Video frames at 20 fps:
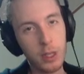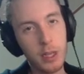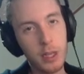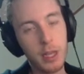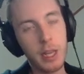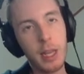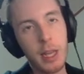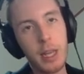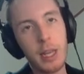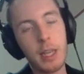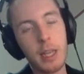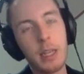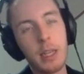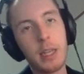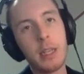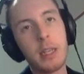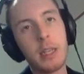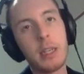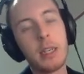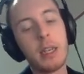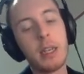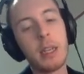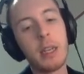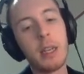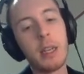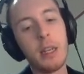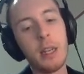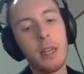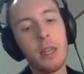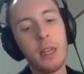and
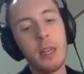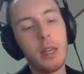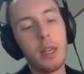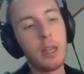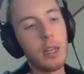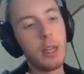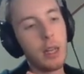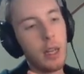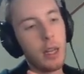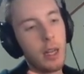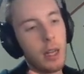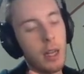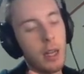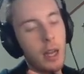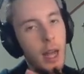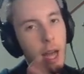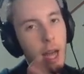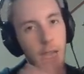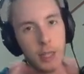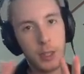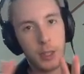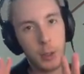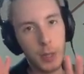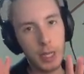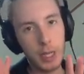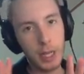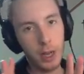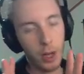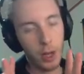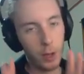as you can
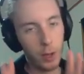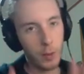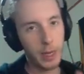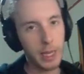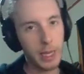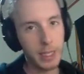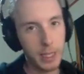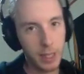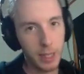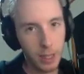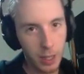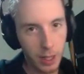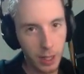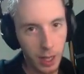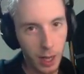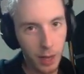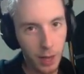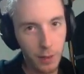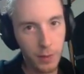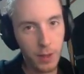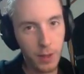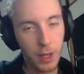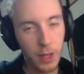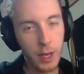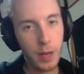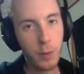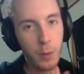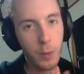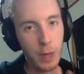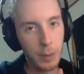already tell, I've got a
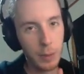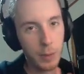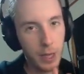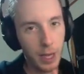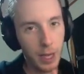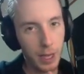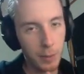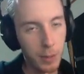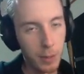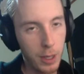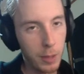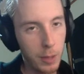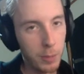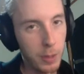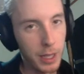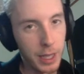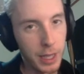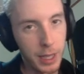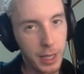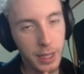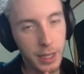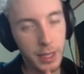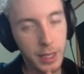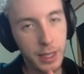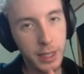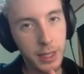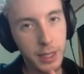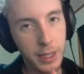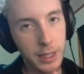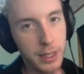webcam up,
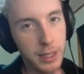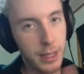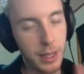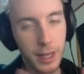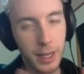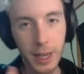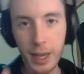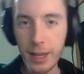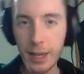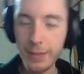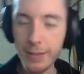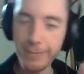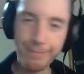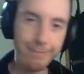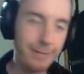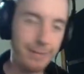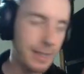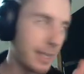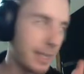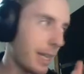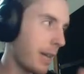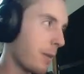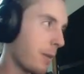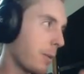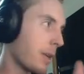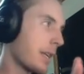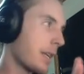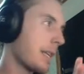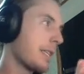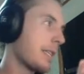and we're
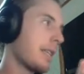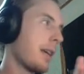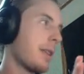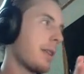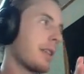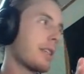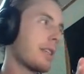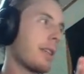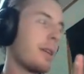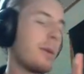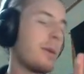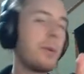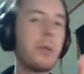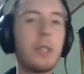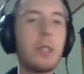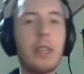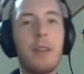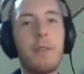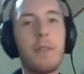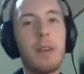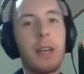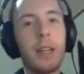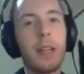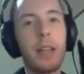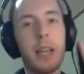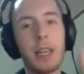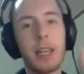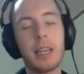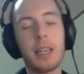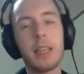gonna see how this goes. If I
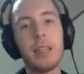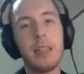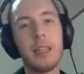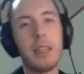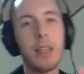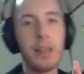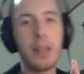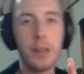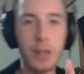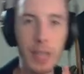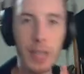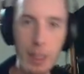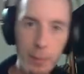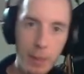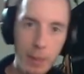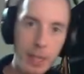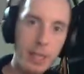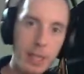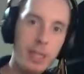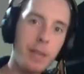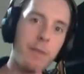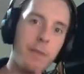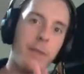like it, then I'll keep it. If I